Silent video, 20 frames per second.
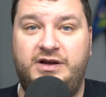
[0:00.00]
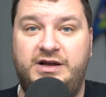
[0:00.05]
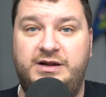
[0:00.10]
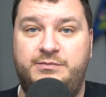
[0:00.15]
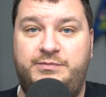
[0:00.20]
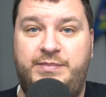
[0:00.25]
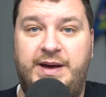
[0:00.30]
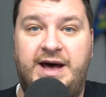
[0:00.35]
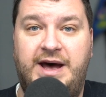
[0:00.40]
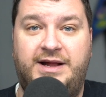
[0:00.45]

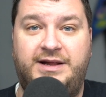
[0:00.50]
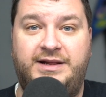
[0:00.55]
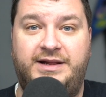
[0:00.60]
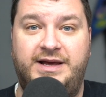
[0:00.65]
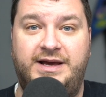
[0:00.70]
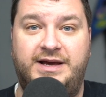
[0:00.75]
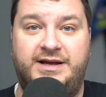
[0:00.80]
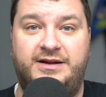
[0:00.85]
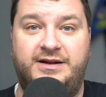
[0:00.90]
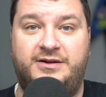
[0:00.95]
in PAL
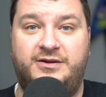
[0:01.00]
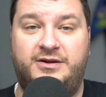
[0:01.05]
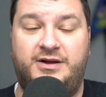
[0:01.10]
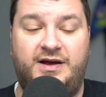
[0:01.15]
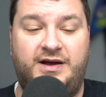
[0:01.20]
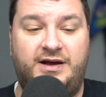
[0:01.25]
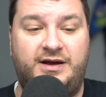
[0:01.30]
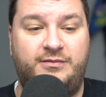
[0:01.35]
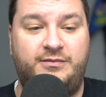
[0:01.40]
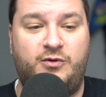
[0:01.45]
land,
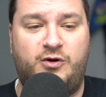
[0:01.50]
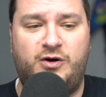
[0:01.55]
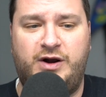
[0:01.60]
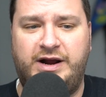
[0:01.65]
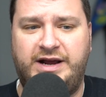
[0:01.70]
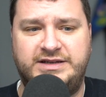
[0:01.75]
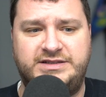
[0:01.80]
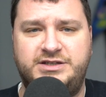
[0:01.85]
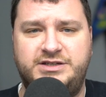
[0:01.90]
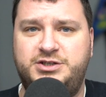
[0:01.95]
or I
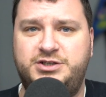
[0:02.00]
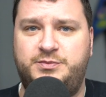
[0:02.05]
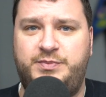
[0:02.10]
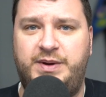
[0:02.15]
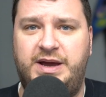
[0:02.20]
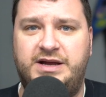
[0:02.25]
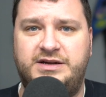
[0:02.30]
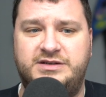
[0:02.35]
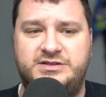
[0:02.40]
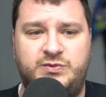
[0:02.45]
guess in
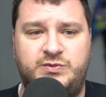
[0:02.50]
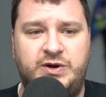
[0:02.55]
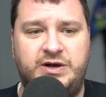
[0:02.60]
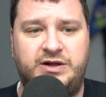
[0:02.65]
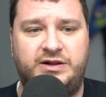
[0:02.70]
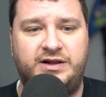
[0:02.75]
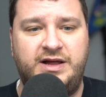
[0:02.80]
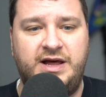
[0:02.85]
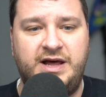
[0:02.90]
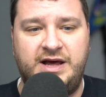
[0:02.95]
Japan as
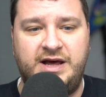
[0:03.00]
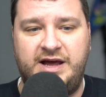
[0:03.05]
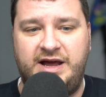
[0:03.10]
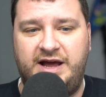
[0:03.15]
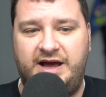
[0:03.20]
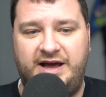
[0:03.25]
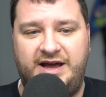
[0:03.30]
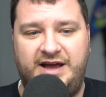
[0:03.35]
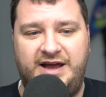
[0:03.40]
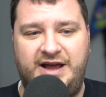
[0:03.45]
well,
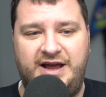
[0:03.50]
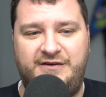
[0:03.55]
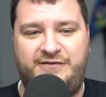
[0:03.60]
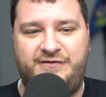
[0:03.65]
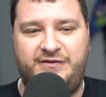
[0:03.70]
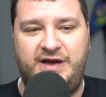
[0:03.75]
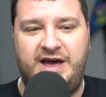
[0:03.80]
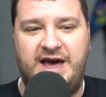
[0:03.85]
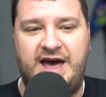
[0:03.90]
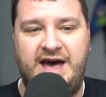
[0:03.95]
if
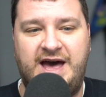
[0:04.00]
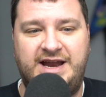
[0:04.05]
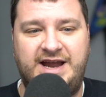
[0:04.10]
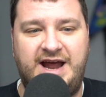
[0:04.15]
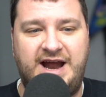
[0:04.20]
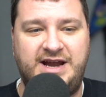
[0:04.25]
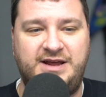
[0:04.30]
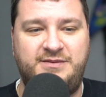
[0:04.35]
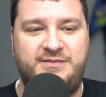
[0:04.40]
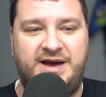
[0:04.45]
they had
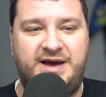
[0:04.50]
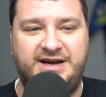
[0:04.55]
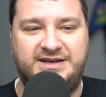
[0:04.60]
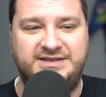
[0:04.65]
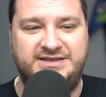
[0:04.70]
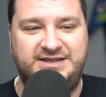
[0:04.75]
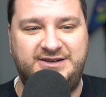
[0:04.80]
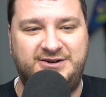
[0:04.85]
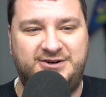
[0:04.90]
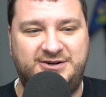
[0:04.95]
any
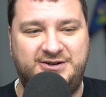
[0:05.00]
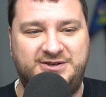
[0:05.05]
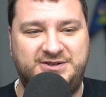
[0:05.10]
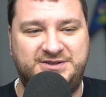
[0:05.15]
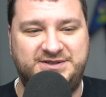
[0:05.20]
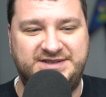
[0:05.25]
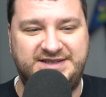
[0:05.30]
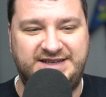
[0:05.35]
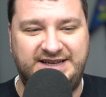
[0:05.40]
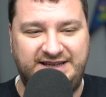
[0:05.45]
magazine
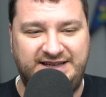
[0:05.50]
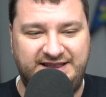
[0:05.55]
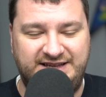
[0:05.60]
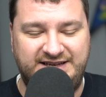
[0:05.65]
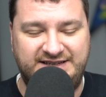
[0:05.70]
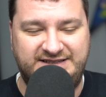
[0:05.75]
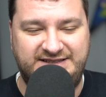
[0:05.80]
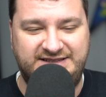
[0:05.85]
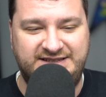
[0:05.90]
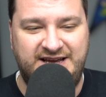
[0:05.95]
articles like
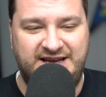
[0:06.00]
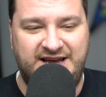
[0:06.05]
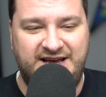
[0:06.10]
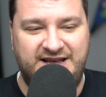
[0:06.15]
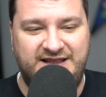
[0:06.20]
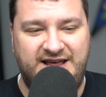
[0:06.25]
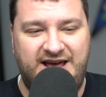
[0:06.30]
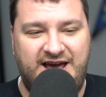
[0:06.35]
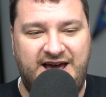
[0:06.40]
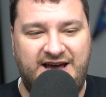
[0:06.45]
this
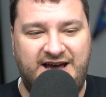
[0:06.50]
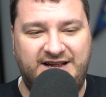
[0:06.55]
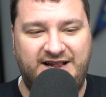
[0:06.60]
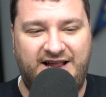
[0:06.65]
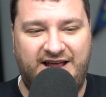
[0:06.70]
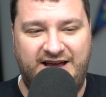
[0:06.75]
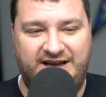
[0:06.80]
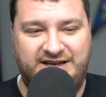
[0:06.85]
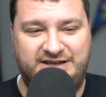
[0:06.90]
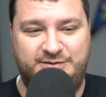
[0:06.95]
that had
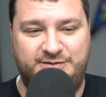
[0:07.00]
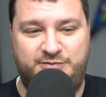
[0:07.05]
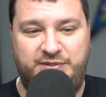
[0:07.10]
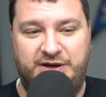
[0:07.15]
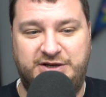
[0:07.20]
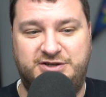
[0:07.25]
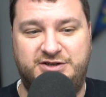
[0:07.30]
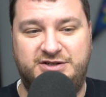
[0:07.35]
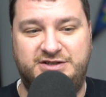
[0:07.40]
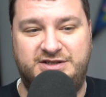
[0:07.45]
like
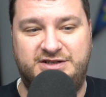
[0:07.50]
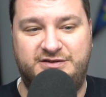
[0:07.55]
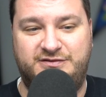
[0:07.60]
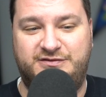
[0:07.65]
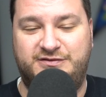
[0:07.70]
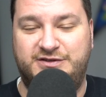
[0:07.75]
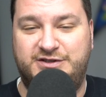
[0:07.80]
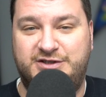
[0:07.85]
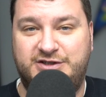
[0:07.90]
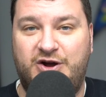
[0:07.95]
pictures
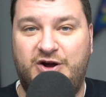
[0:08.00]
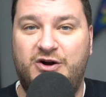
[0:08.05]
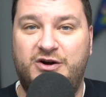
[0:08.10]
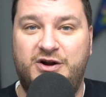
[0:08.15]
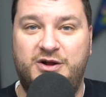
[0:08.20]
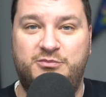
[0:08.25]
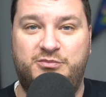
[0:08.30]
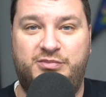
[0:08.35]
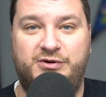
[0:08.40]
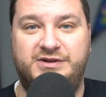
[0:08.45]
of
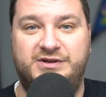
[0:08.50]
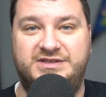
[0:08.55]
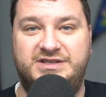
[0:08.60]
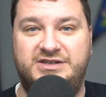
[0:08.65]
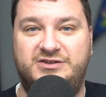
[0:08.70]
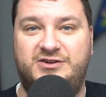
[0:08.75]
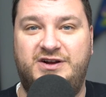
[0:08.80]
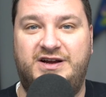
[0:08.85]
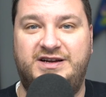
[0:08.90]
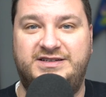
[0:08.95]
SCART inputs
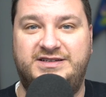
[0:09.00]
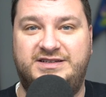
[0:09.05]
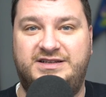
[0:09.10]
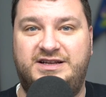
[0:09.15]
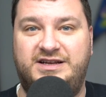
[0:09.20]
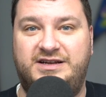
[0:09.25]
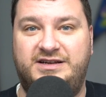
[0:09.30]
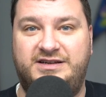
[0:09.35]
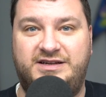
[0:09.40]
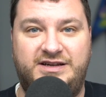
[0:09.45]
and tries
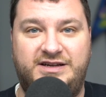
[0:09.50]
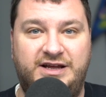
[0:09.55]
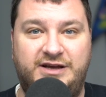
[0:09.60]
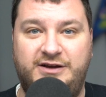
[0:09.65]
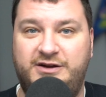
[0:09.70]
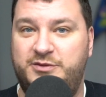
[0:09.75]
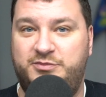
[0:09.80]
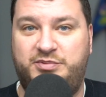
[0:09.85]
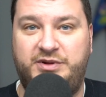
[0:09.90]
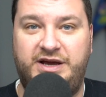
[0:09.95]
to tell
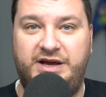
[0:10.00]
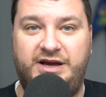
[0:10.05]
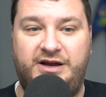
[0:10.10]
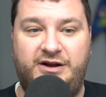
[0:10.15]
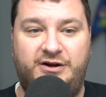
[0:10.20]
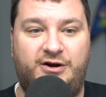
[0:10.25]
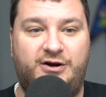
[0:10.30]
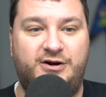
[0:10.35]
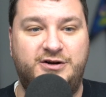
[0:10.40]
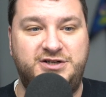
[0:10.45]
you to play it
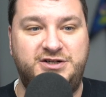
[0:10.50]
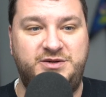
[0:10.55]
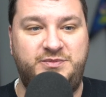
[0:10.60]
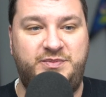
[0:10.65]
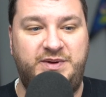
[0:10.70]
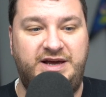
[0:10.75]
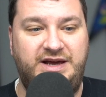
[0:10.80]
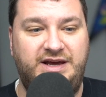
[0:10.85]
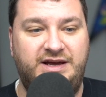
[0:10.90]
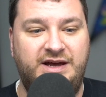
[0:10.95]
in
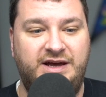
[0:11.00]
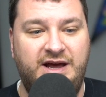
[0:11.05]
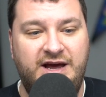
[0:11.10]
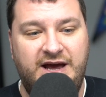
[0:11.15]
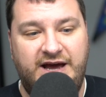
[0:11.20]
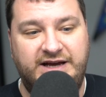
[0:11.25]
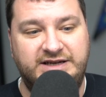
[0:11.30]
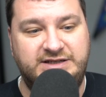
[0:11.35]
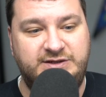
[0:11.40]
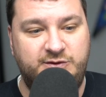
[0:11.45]
RGB,
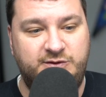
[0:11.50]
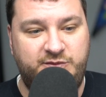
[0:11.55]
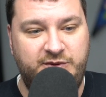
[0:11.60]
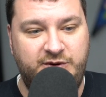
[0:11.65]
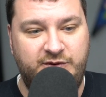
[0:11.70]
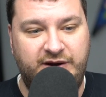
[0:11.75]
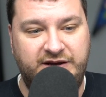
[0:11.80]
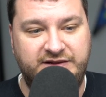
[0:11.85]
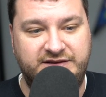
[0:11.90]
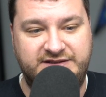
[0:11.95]
I guess it would
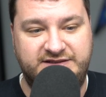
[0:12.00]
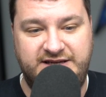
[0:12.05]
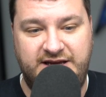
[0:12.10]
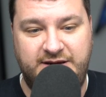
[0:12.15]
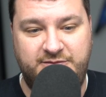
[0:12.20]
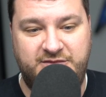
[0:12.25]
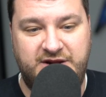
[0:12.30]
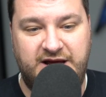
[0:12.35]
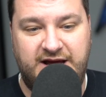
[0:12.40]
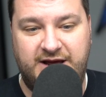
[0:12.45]
be around the
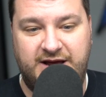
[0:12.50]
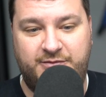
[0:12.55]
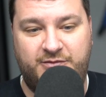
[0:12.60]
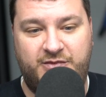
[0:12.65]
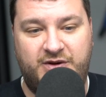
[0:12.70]
same time.